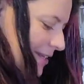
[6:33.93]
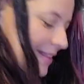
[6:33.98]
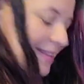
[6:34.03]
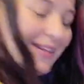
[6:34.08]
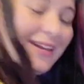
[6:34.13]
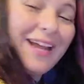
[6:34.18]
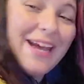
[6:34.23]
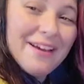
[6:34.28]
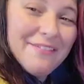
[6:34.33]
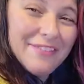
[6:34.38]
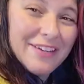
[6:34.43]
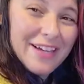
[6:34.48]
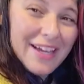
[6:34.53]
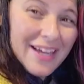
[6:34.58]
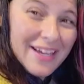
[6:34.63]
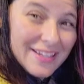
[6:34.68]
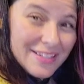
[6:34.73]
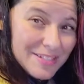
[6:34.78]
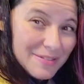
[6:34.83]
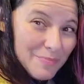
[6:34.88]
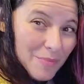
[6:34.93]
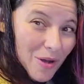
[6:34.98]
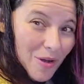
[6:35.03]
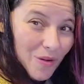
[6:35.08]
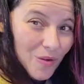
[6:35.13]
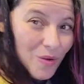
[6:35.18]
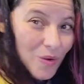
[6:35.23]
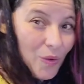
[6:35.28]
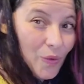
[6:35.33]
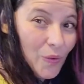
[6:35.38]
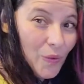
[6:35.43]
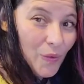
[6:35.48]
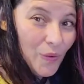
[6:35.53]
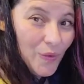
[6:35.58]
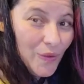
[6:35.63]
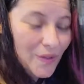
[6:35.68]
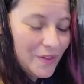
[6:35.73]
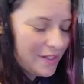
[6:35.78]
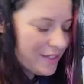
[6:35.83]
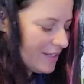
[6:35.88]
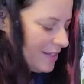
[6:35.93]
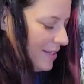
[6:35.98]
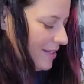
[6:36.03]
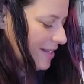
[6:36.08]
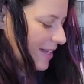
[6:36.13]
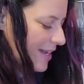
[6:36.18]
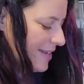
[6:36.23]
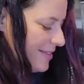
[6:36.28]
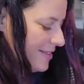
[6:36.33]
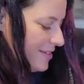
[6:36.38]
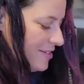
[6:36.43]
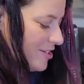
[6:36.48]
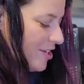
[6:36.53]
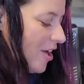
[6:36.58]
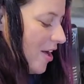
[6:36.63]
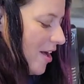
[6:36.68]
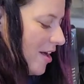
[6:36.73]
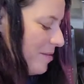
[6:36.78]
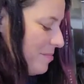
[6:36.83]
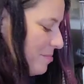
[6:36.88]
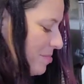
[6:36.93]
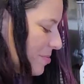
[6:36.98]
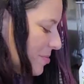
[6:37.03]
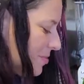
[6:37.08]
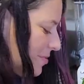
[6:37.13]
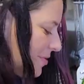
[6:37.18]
than having a small hole at the top